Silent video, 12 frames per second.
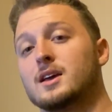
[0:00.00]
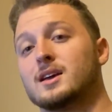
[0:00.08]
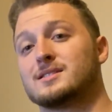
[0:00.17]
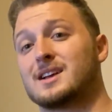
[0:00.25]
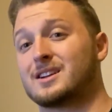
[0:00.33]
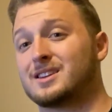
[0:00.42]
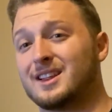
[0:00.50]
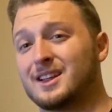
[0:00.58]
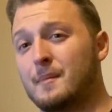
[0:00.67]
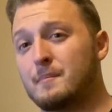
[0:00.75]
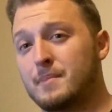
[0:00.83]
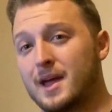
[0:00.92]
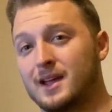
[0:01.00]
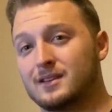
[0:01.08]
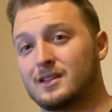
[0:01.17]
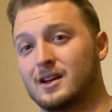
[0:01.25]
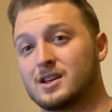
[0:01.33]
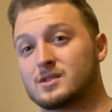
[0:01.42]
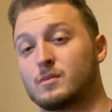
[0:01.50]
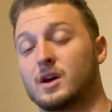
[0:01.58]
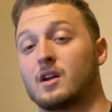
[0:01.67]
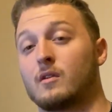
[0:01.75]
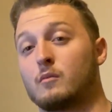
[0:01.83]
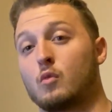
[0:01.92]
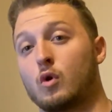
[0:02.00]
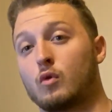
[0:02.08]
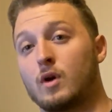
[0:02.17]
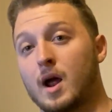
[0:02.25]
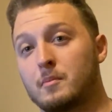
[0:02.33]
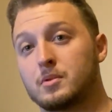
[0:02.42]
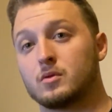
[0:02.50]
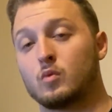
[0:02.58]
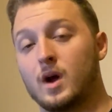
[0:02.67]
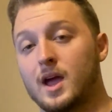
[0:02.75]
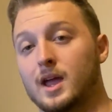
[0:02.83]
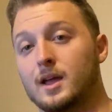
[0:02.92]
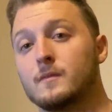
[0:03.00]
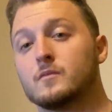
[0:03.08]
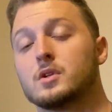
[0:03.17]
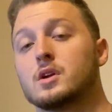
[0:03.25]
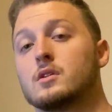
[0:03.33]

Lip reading: exactly like a bank does, but in a more rapid way,